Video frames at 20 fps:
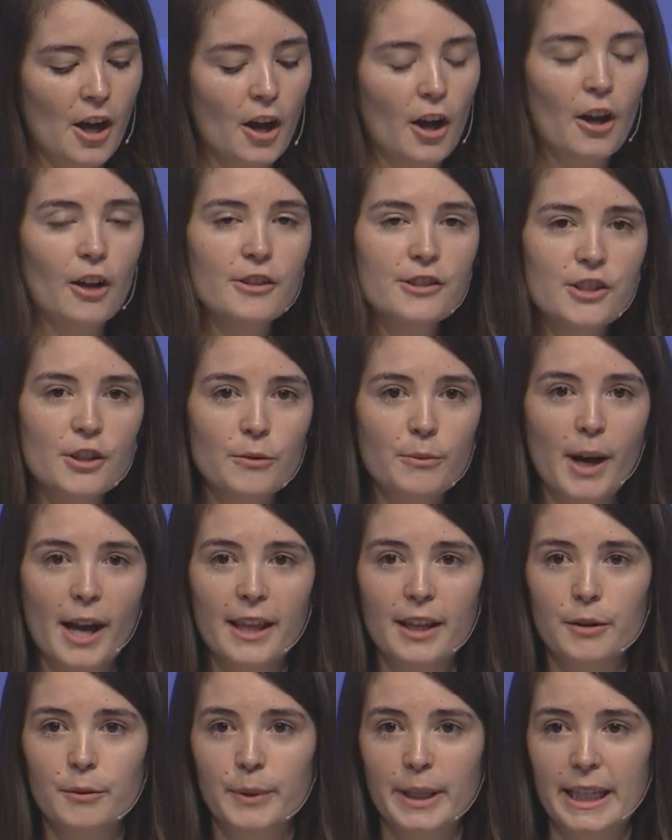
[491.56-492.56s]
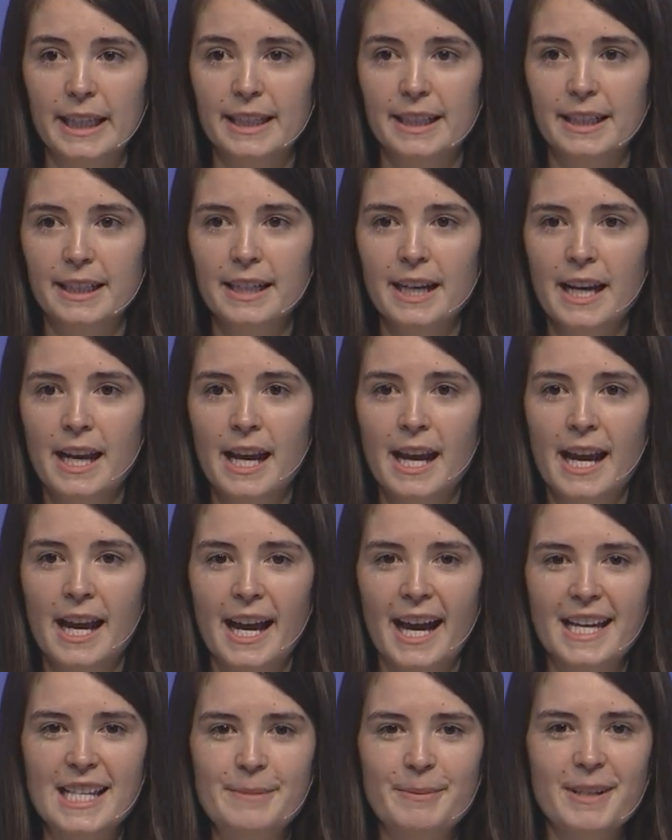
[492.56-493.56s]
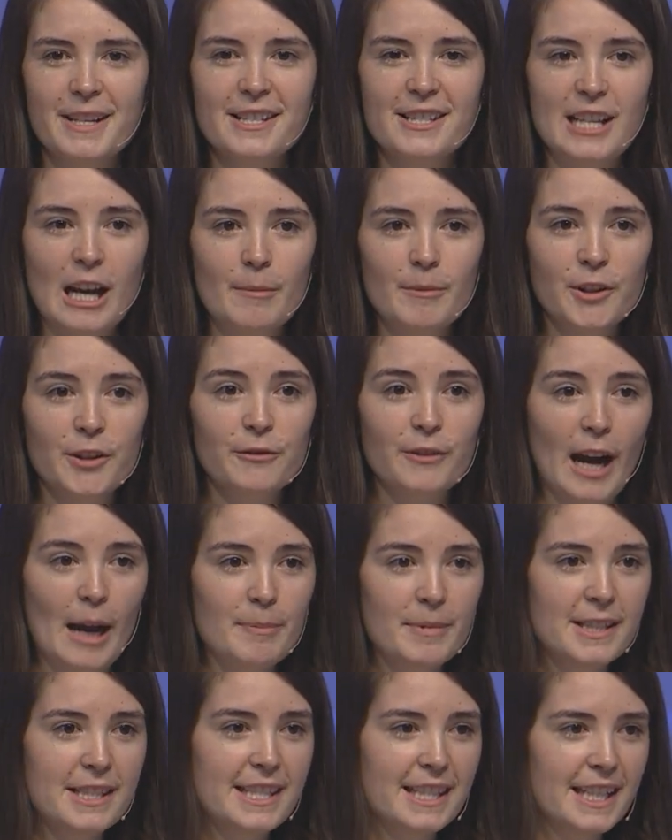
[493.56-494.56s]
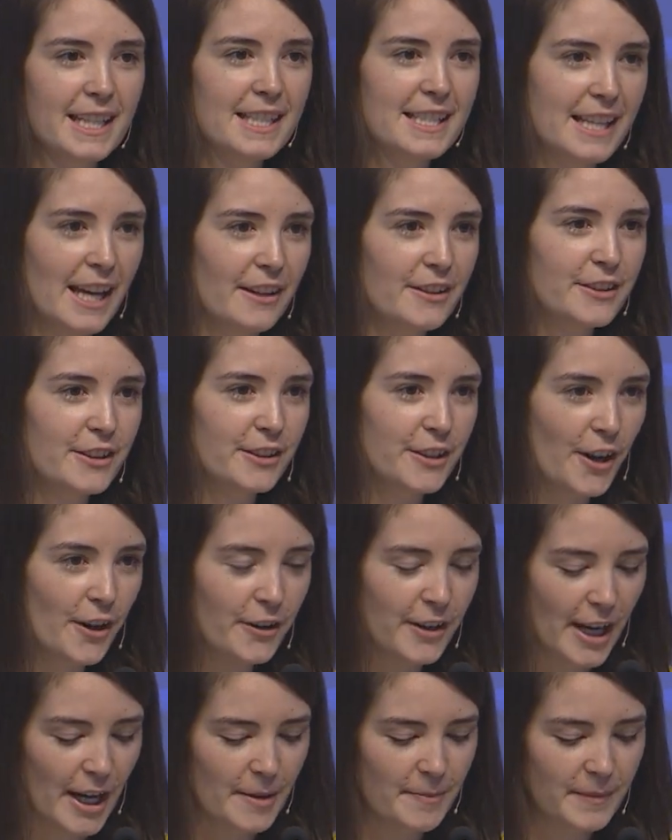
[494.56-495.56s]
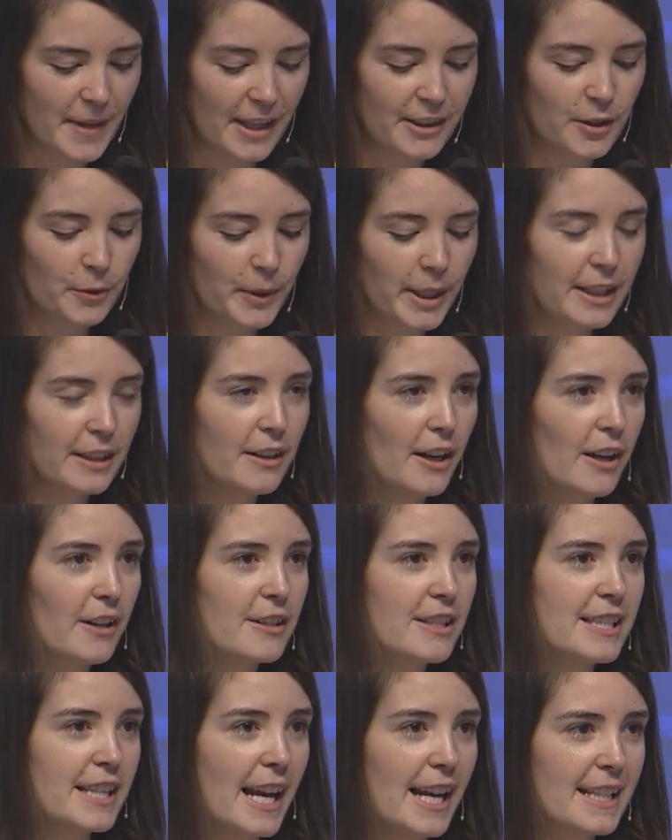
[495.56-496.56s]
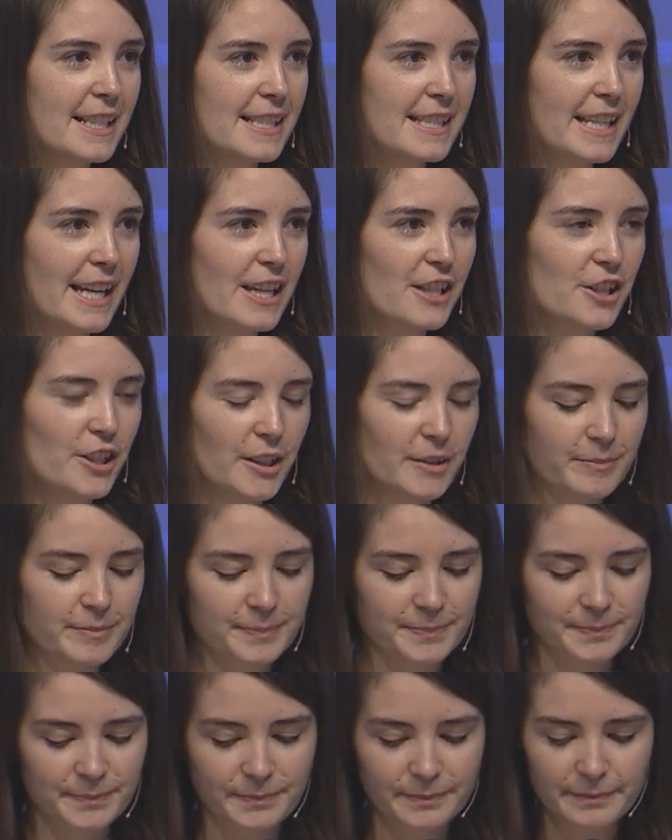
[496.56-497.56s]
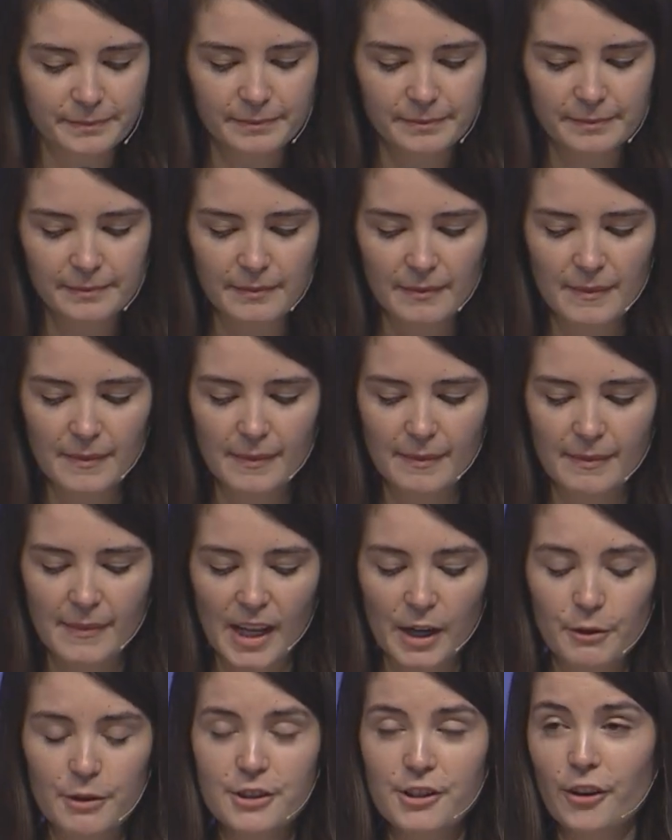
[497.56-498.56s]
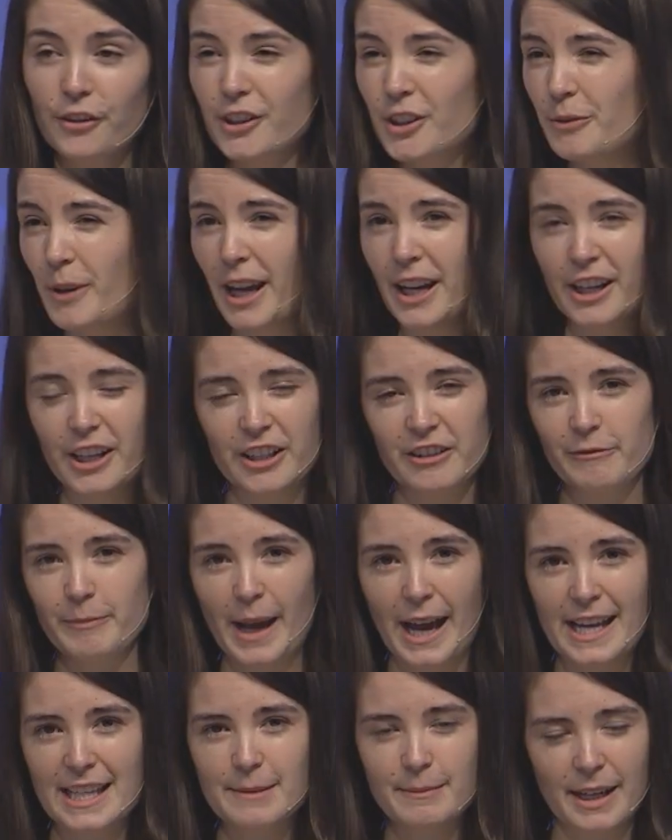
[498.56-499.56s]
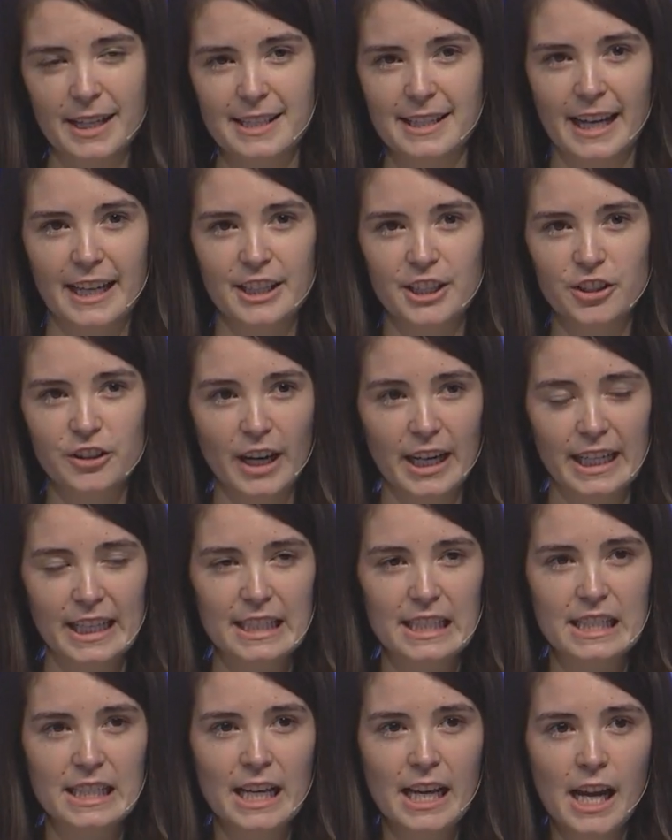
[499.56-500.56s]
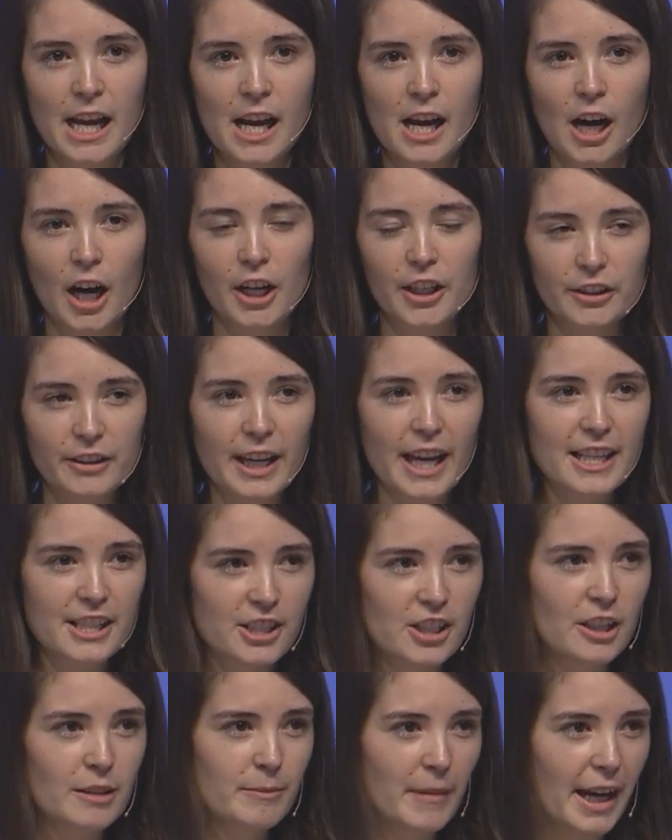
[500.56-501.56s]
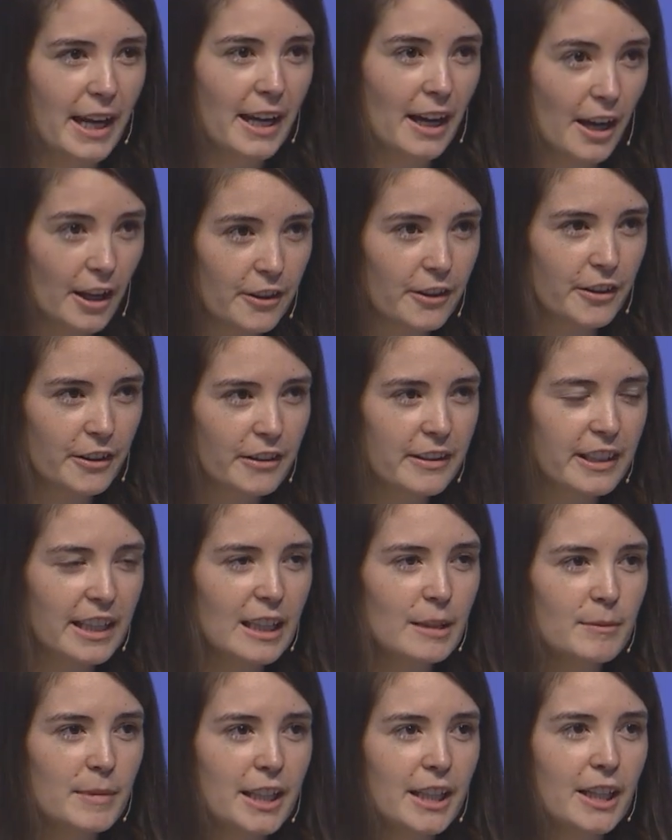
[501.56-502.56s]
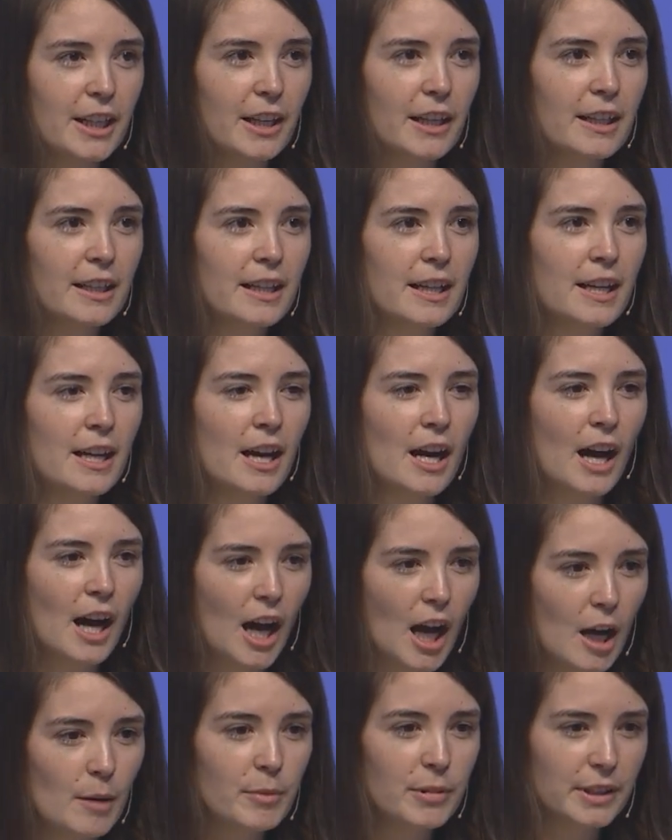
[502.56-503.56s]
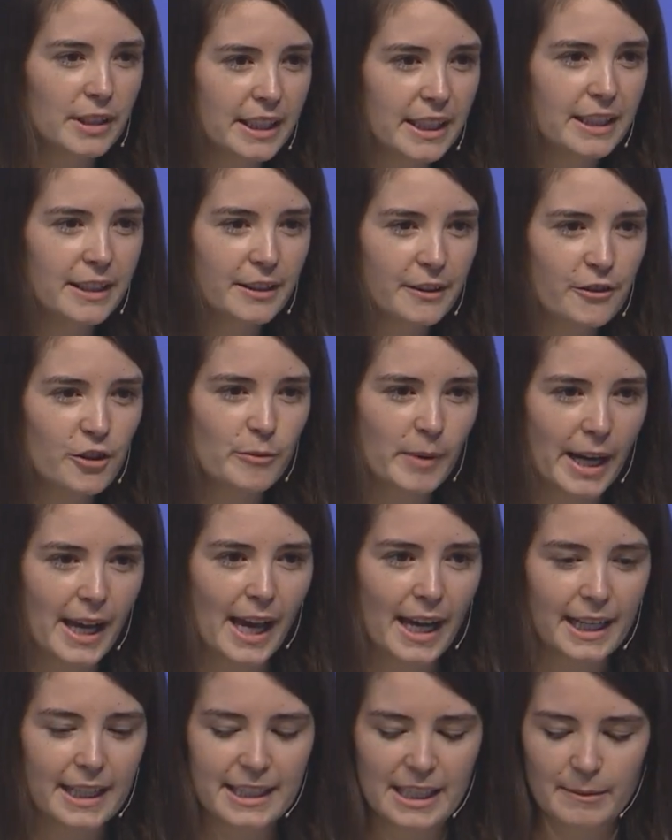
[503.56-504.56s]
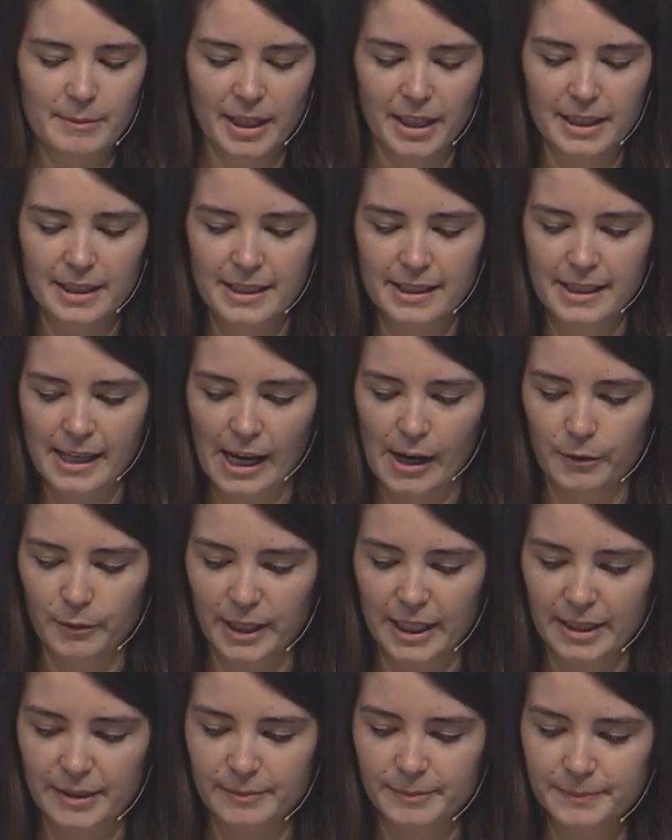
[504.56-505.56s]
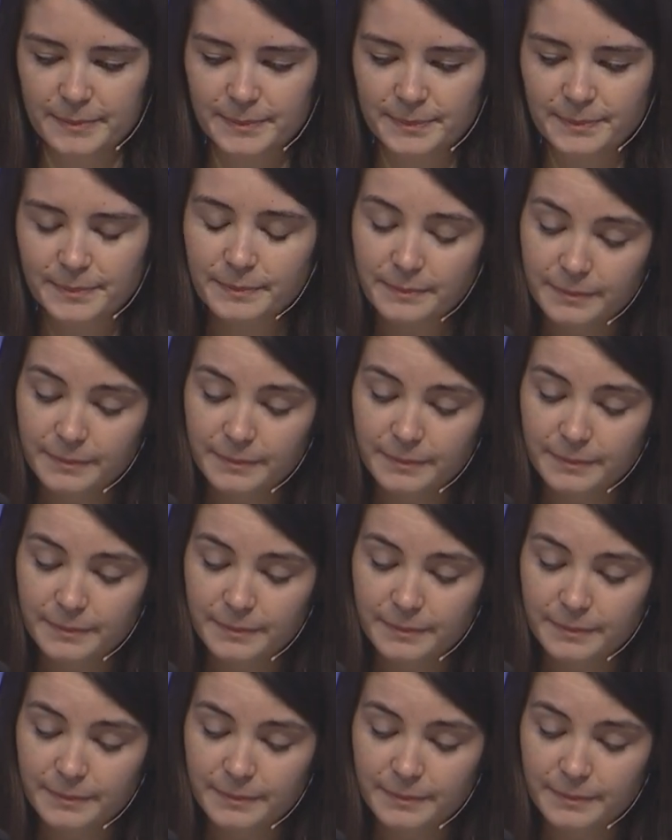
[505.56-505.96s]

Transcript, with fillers: Also, while at Wheaton, I spent a summer in Rapid City, South Dakota, at the Wheaton College Science Station. It was the only way I could have passed my science credits. Are you catching my other theme here? Hobbling through my academics at Wheaton.